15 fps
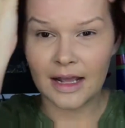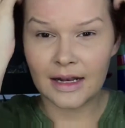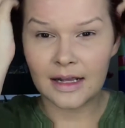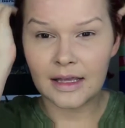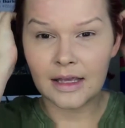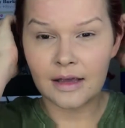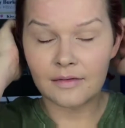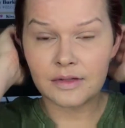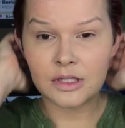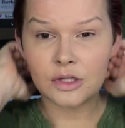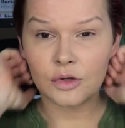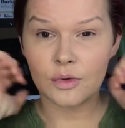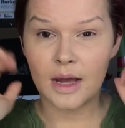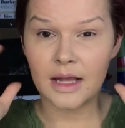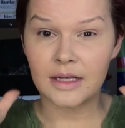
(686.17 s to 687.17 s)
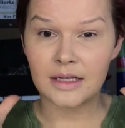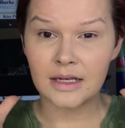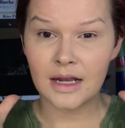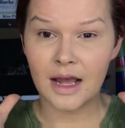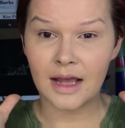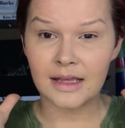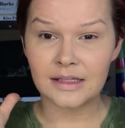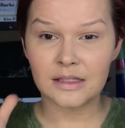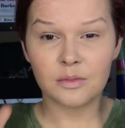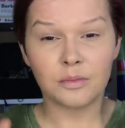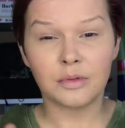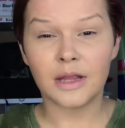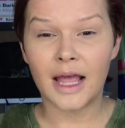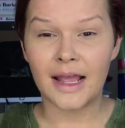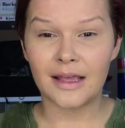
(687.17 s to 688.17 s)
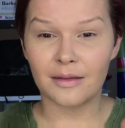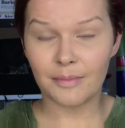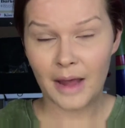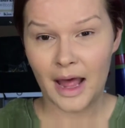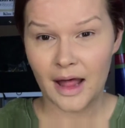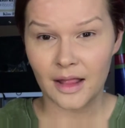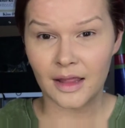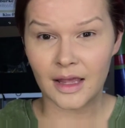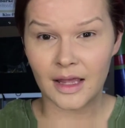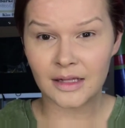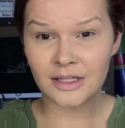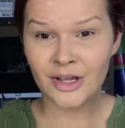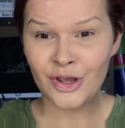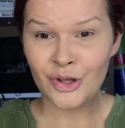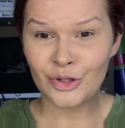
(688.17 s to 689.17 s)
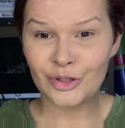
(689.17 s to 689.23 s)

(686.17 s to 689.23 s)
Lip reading: and it gives you a nice blank palette